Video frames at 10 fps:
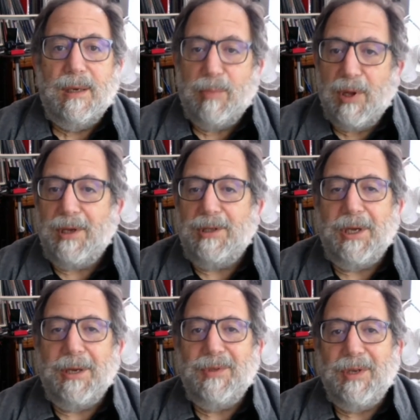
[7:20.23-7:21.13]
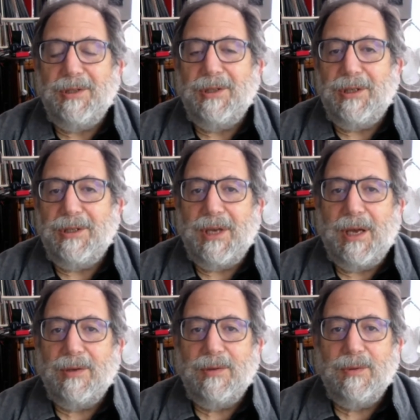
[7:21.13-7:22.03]
and played a jam session at his
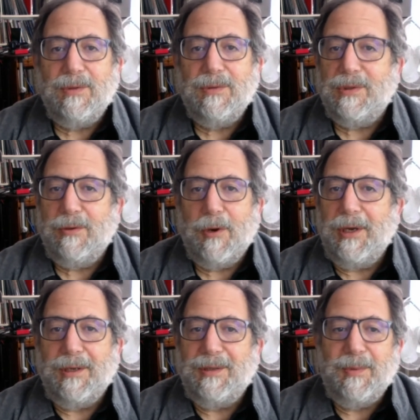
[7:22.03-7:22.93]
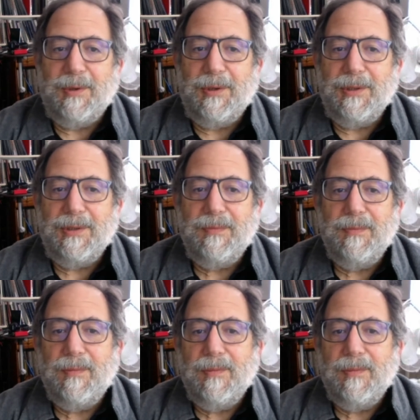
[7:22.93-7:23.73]
house, which was a great experience.